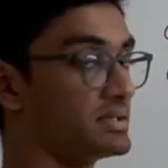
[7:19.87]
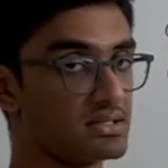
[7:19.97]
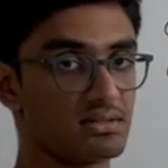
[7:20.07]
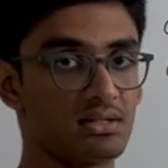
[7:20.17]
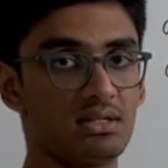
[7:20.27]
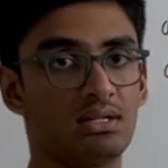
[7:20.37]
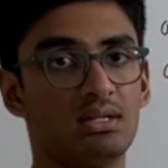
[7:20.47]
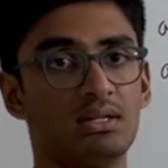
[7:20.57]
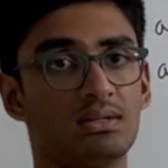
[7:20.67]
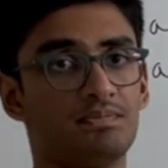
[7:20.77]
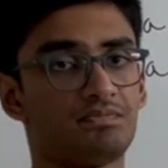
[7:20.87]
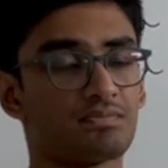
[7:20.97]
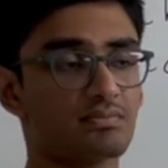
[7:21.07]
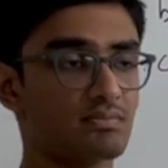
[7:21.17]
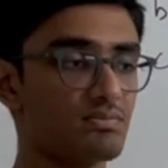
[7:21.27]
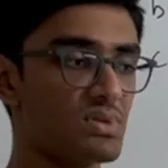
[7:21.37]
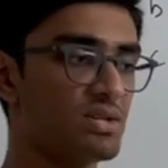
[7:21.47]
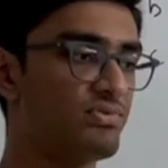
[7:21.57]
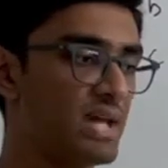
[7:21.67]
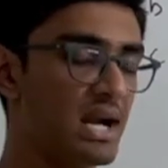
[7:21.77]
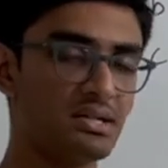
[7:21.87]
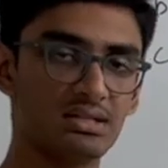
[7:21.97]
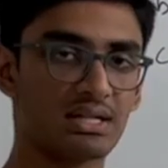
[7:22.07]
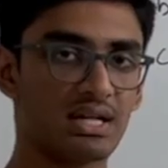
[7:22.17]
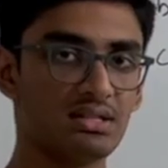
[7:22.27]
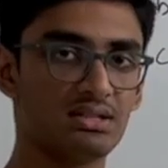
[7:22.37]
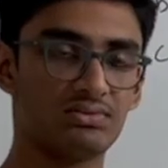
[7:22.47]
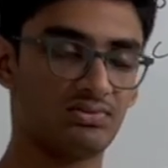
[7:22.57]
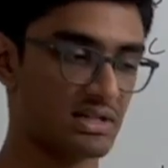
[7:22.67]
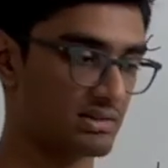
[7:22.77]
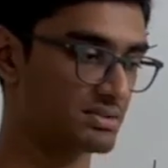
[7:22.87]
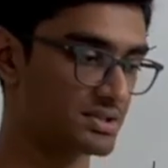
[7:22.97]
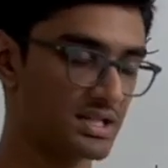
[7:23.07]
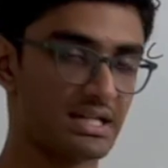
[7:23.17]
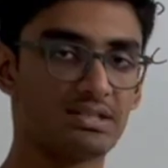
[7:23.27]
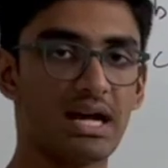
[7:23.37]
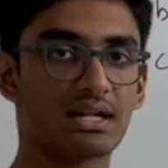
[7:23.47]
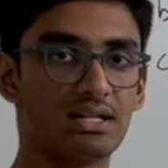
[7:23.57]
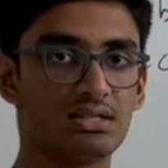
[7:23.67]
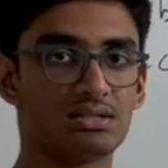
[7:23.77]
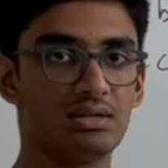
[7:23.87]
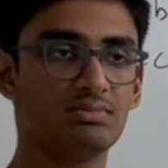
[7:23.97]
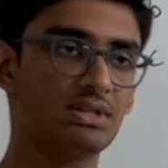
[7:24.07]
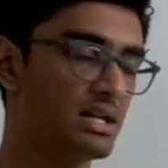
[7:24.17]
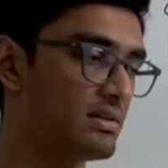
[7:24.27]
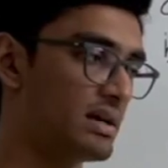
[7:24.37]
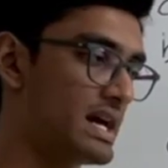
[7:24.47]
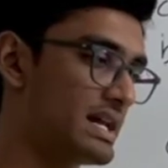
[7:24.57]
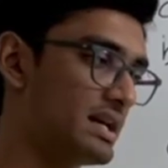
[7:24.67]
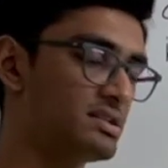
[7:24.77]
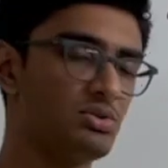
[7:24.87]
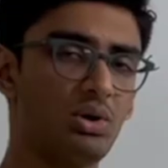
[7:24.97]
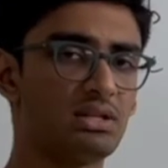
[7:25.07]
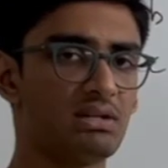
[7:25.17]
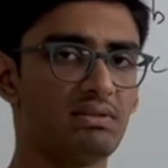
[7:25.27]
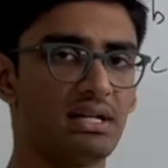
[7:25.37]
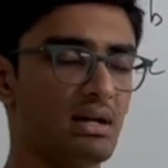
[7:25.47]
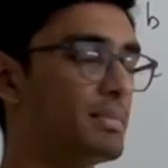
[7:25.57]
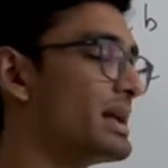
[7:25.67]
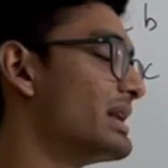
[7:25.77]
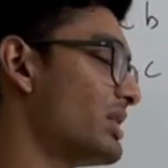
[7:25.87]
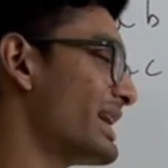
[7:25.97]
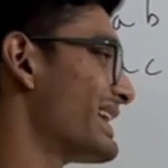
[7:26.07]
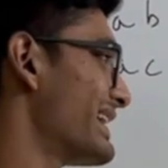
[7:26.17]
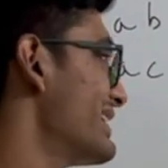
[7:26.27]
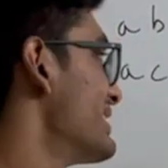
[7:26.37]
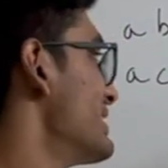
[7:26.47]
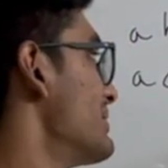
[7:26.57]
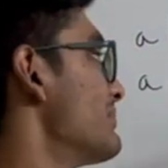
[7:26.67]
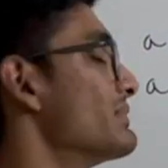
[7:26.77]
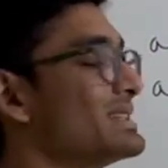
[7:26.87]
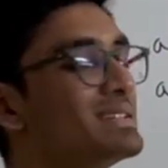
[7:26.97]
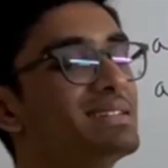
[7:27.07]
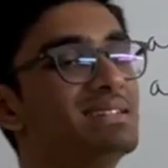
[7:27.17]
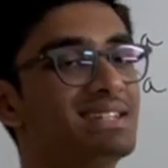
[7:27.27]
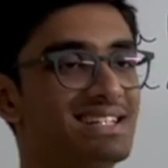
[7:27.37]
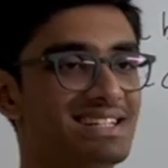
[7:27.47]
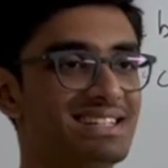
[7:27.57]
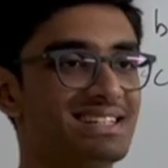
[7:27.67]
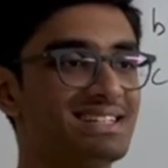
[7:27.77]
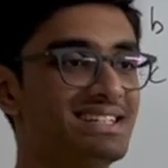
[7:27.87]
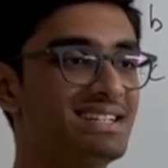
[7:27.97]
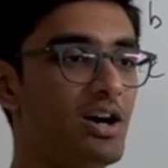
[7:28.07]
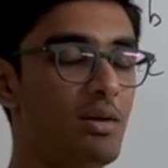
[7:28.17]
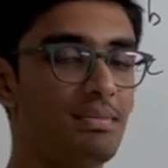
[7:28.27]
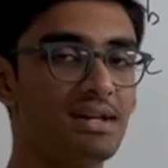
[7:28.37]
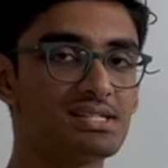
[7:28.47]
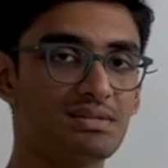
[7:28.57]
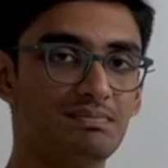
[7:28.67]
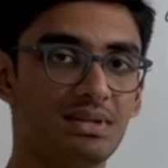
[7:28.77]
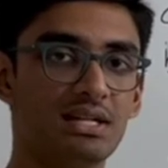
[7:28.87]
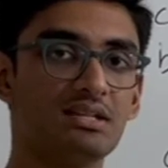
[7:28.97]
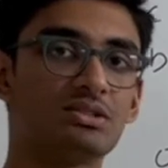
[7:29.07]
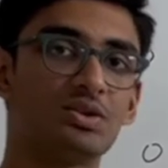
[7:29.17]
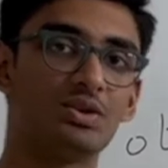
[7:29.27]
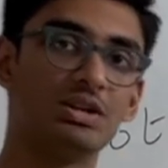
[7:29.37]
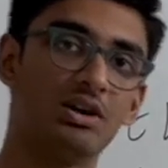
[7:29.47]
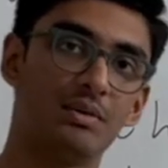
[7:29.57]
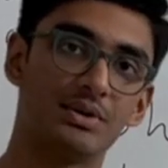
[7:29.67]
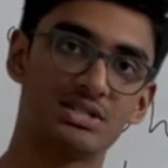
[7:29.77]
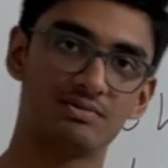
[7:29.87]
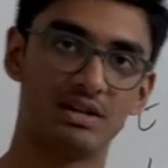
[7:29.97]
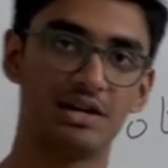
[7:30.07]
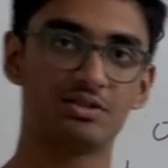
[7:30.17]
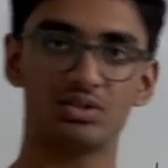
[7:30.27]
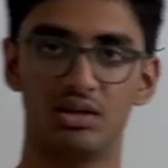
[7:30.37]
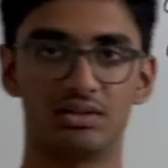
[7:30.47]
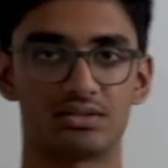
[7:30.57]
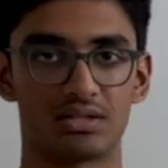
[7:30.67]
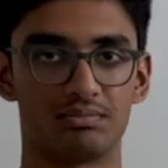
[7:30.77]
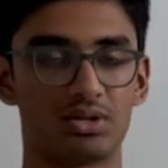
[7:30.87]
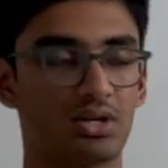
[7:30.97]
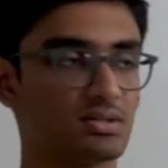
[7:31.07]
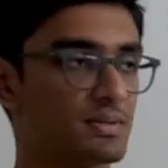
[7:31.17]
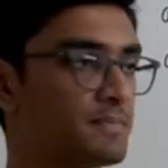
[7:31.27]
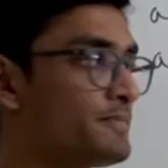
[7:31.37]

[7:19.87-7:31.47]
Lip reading: it. If that is the case, if the frequency exactly the same, then array is the only thing we need. I mean, not array. The operation B is the only operation we need to solve this thing, because